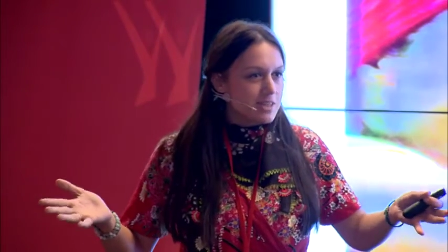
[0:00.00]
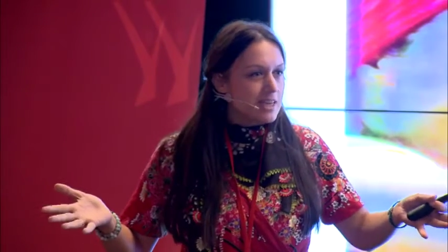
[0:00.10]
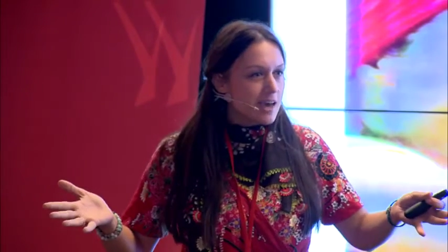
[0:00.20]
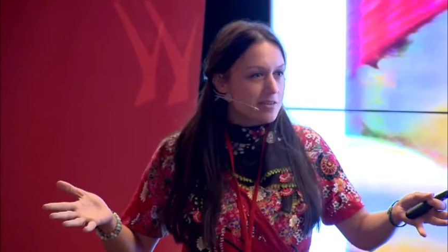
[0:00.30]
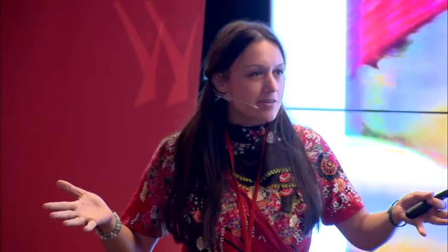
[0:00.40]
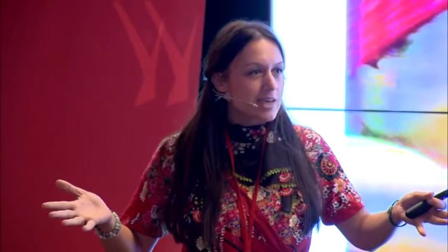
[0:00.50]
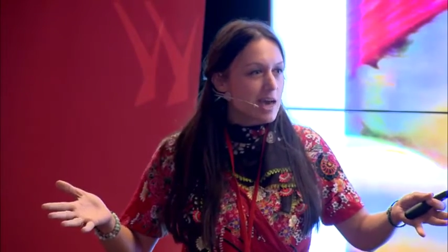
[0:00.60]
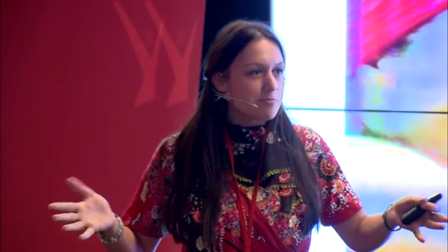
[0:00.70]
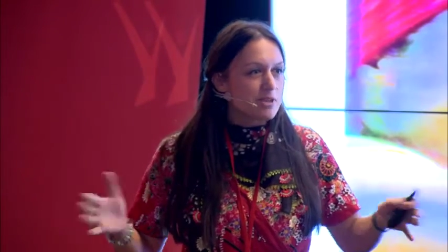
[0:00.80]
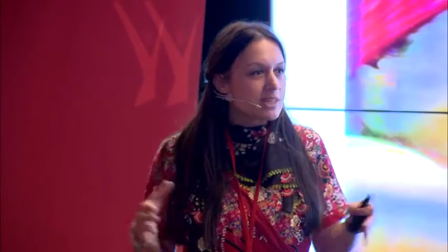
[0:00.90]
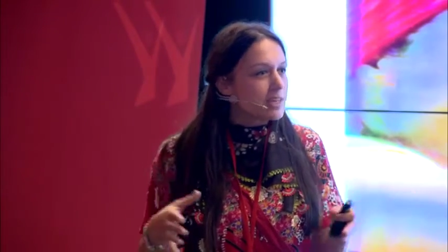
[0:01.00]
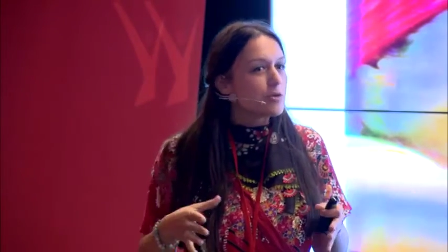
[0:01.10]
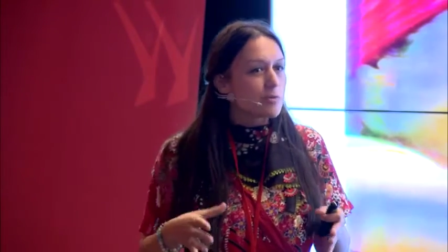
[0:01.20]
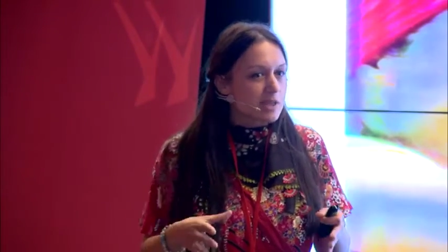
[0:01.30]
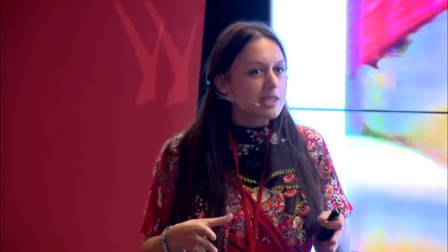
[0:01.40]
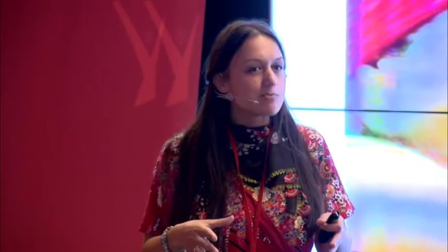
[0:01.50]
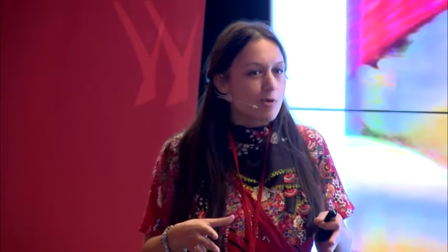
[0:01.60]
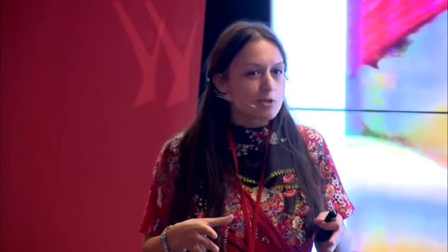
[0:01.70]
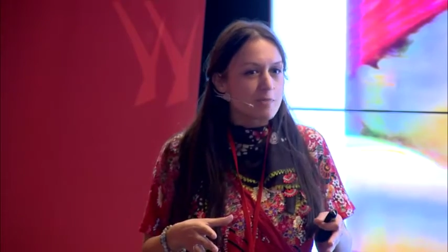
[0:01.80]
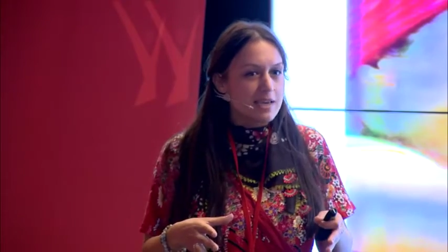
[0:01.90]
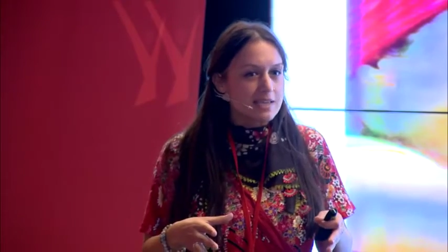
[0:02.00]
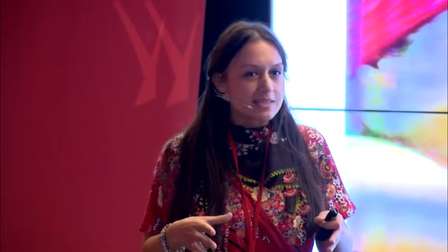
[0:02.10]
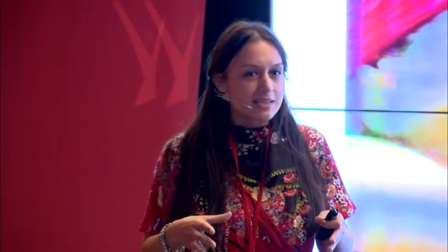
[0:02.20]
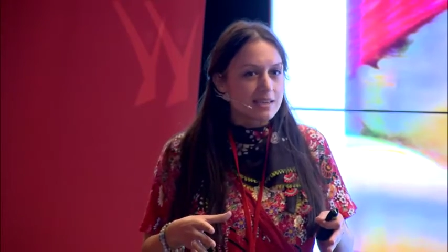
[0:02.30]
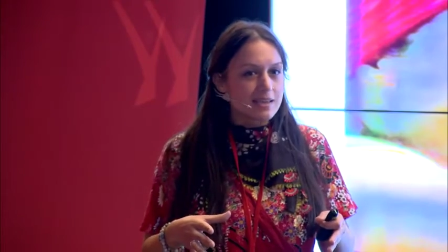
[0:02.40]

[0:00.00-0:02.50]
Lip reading: gathering happening in a really small space.